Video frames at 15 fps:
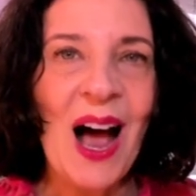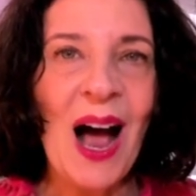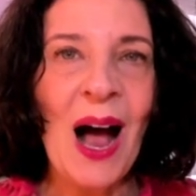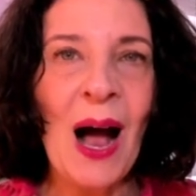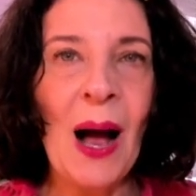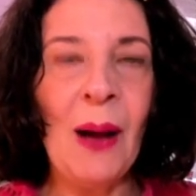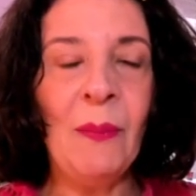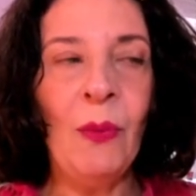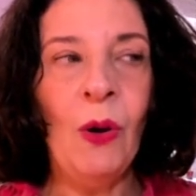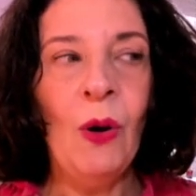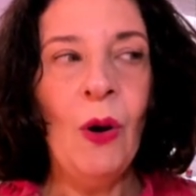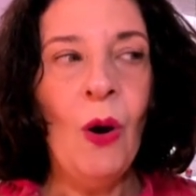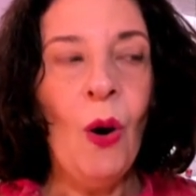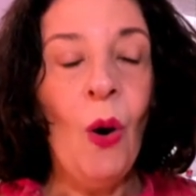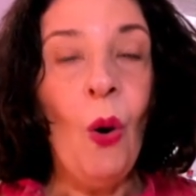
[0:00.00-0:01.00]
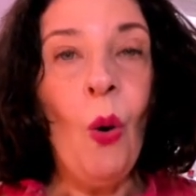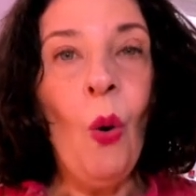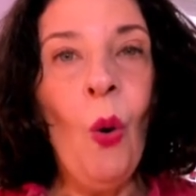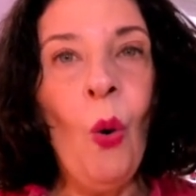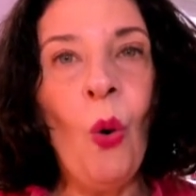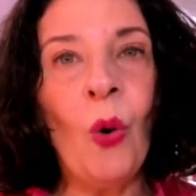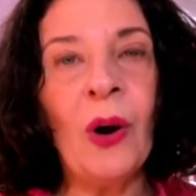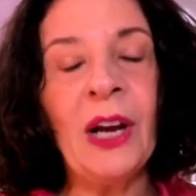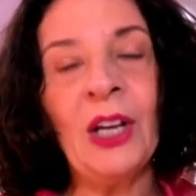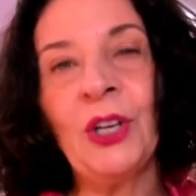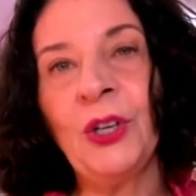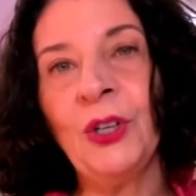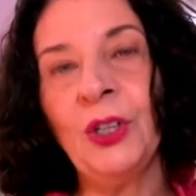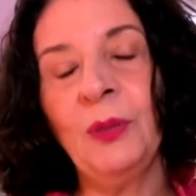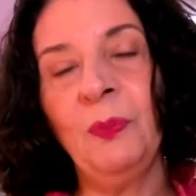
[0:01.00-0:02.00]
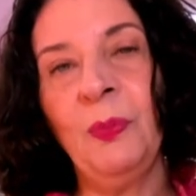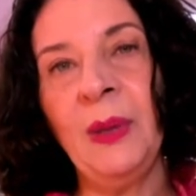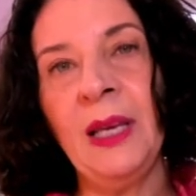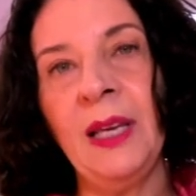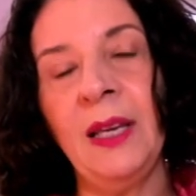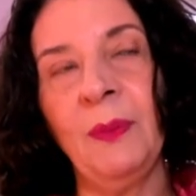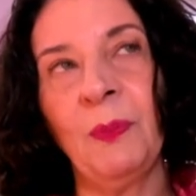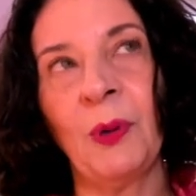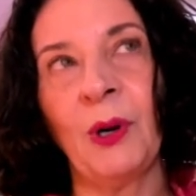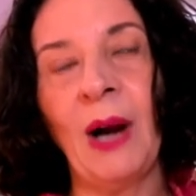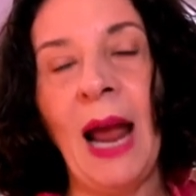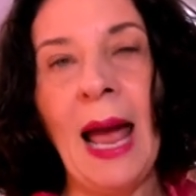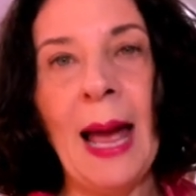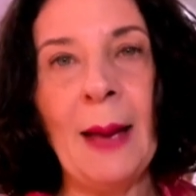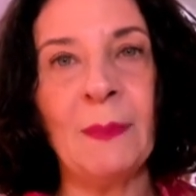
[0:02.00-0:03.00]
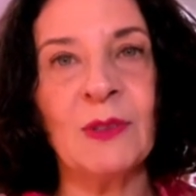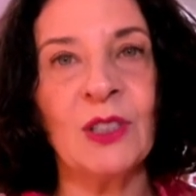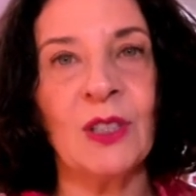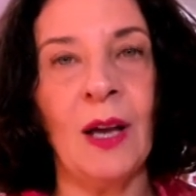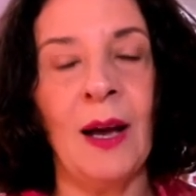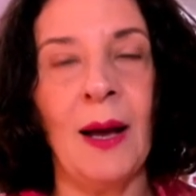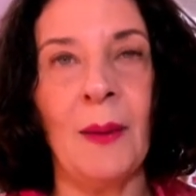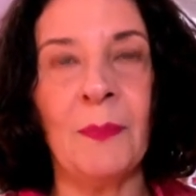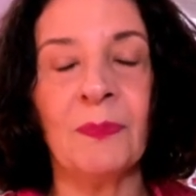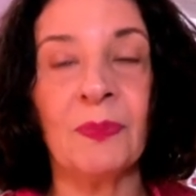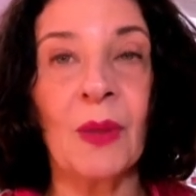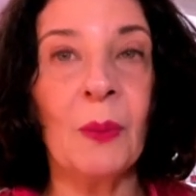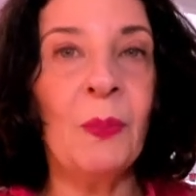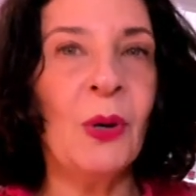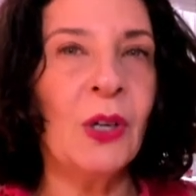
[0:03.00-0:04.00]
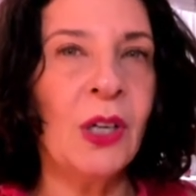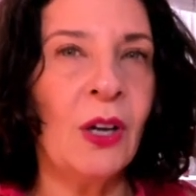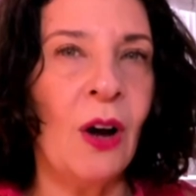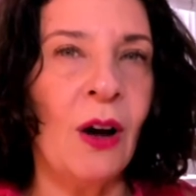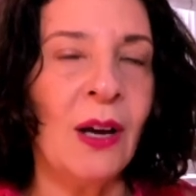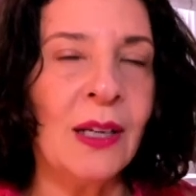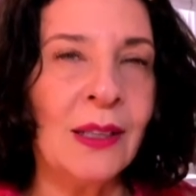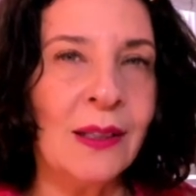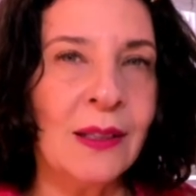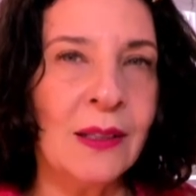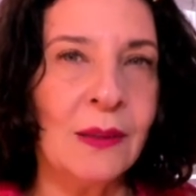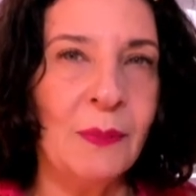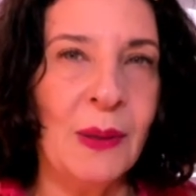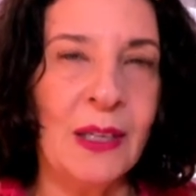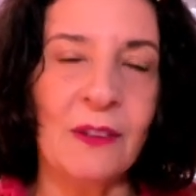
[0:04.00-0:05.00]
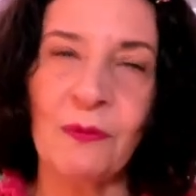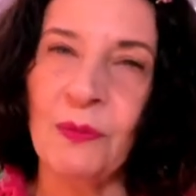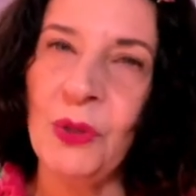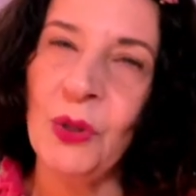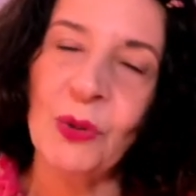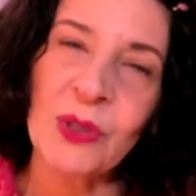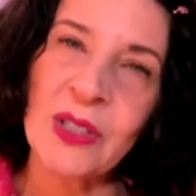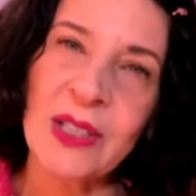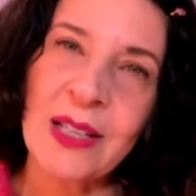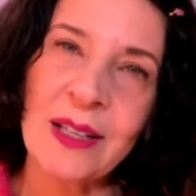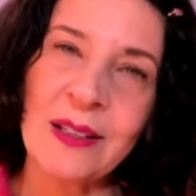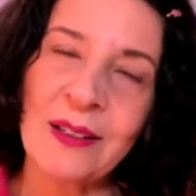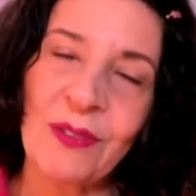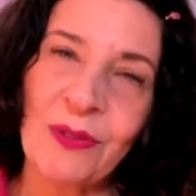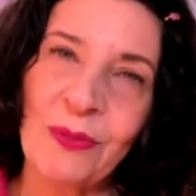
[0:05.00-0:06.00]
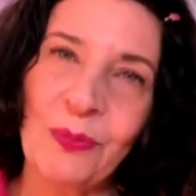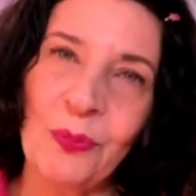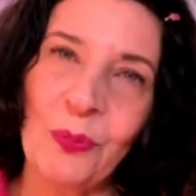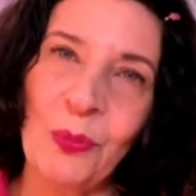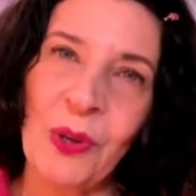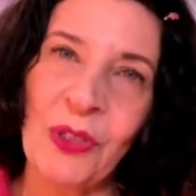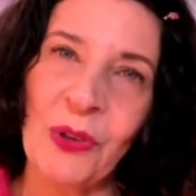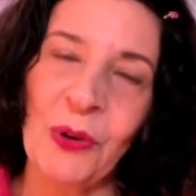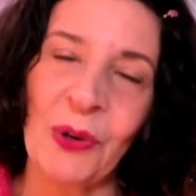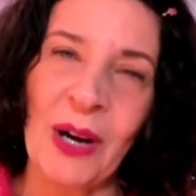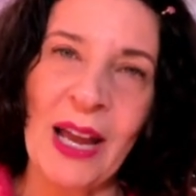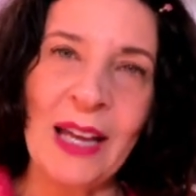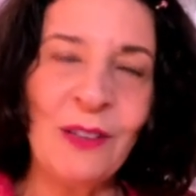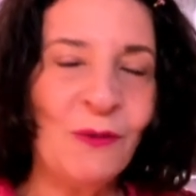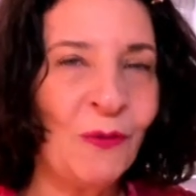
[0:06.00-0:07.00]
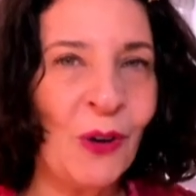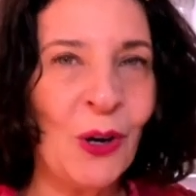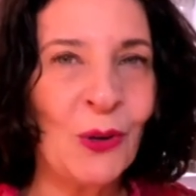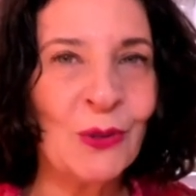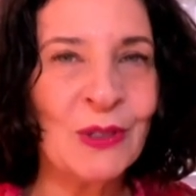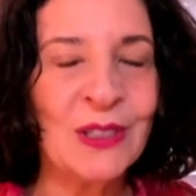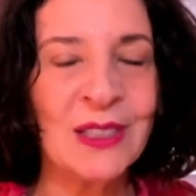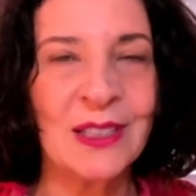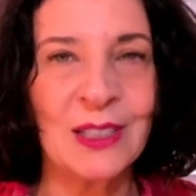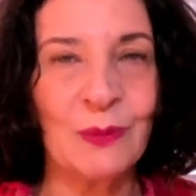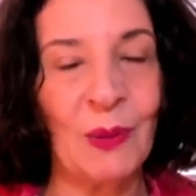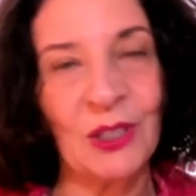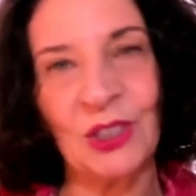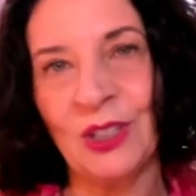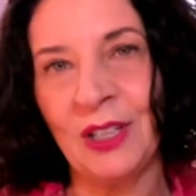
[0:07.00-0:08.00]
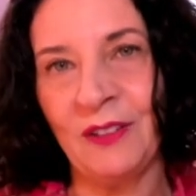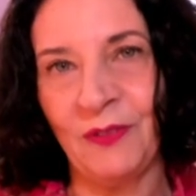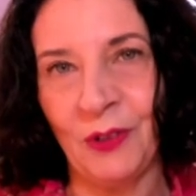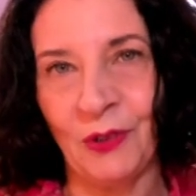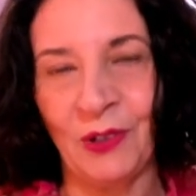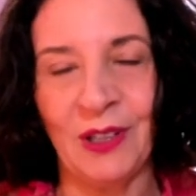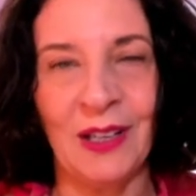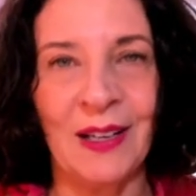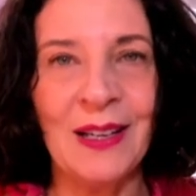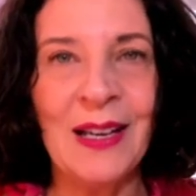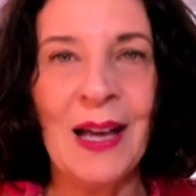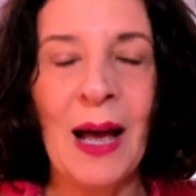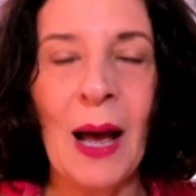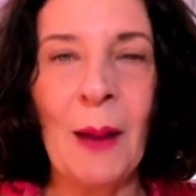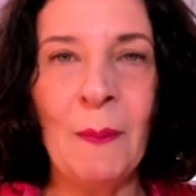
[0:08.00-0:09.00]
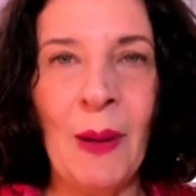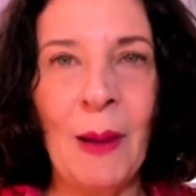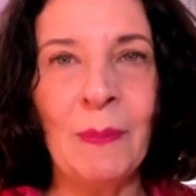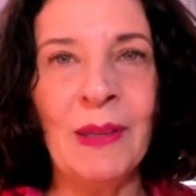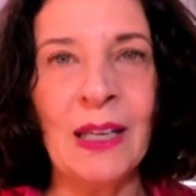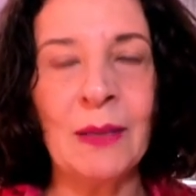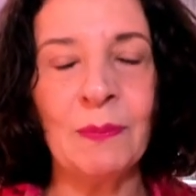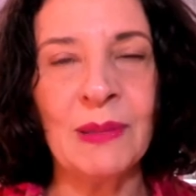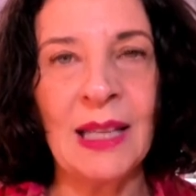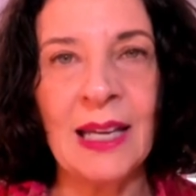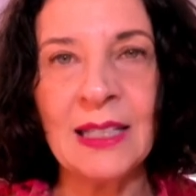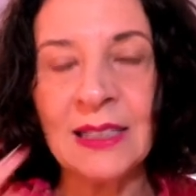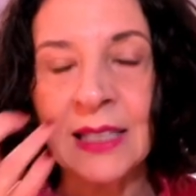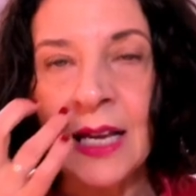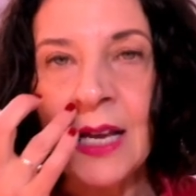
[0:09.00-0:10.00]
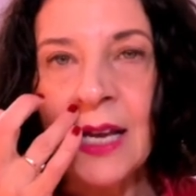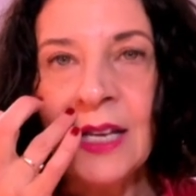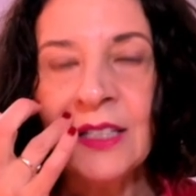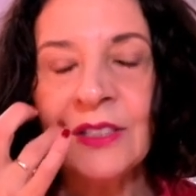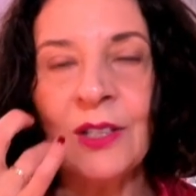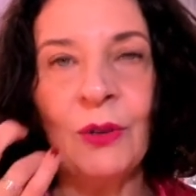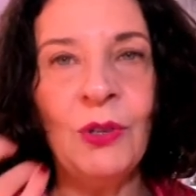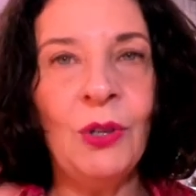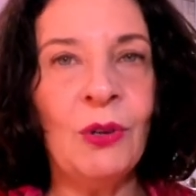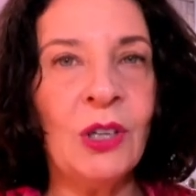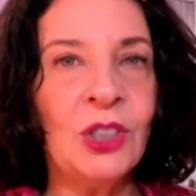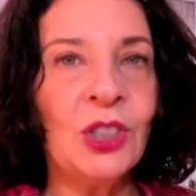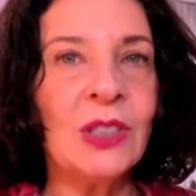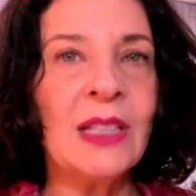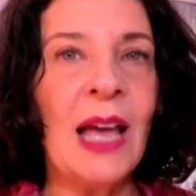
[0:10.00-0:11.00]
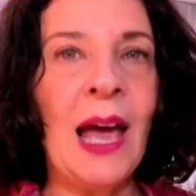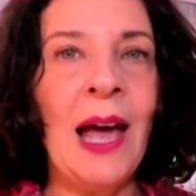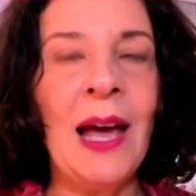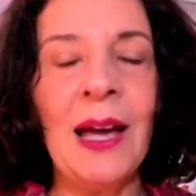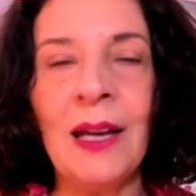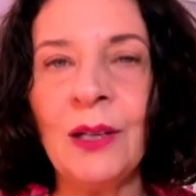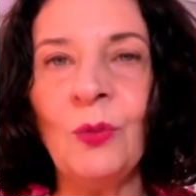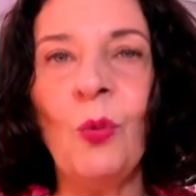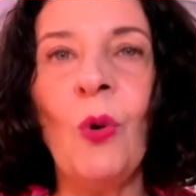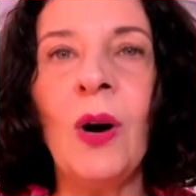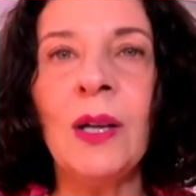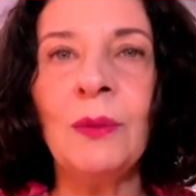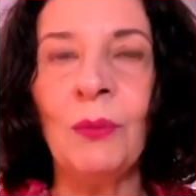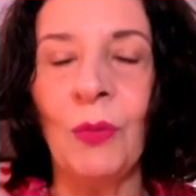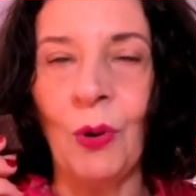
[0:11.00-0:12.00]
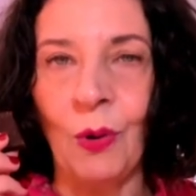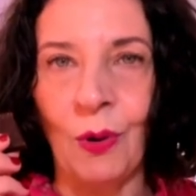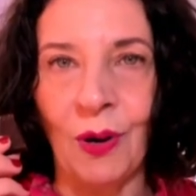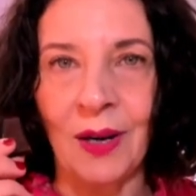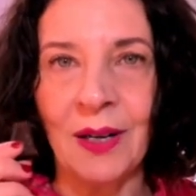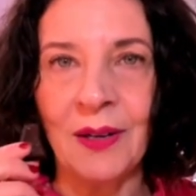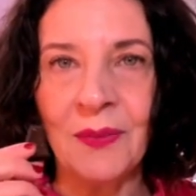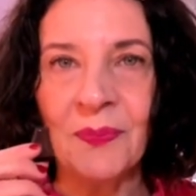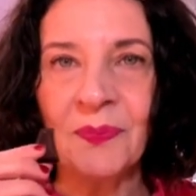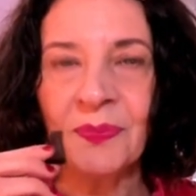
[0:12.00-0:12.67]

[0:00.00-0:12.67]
Or it could be perhaps putting on a little bit of music with your headphones, especially if you're in a public place. So you could just add one more.